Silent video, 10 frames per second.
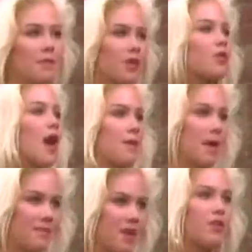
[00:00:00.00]
I'm the
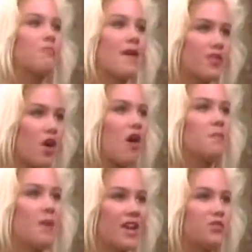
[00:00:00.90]
crybaby who had her mother call
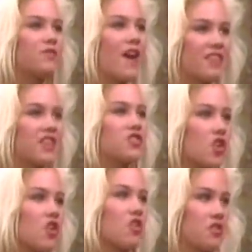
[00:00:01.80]
and beg to invite the
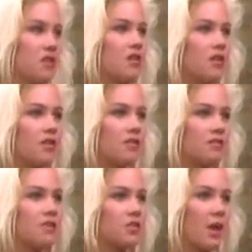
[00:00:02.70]
nerd.
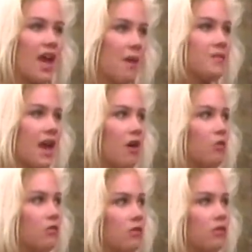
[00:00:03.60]
That's what I am now,
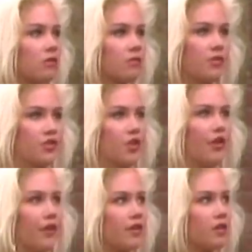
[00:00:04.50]
the
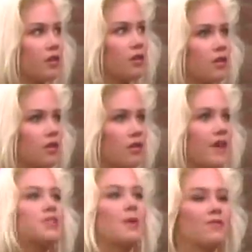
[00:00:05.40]
nerd.
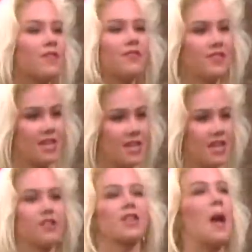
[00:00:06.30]
I spent fifteen
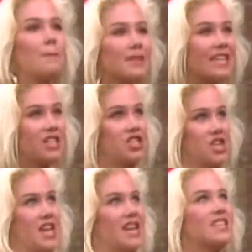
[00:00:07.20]
years
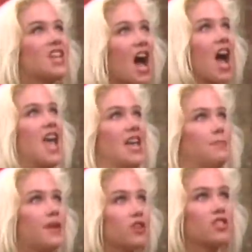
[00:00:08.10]
bleaching and dyeing
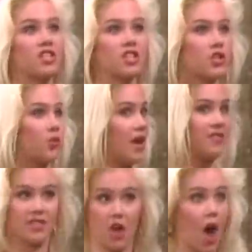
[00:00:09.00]
and piercing just to create
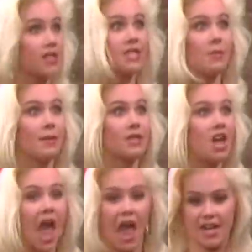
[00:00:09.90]
this awesome image,
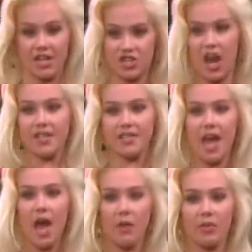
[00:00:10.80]
and it is shot to
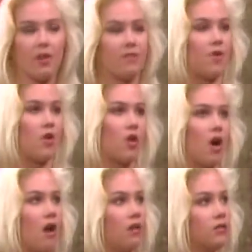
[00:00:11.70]
hell with one phone call.